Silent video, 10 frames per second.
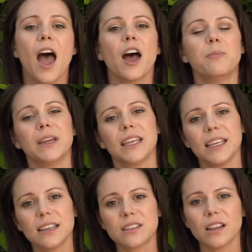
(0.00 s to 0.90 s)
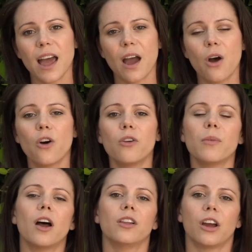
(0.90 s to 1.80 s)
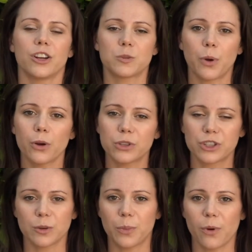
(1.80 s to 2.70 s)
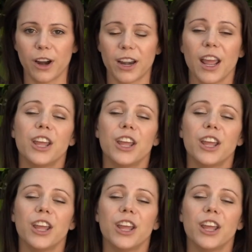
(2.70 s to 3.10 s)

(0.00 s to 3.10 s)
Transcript: a big easel at home, a large poster board.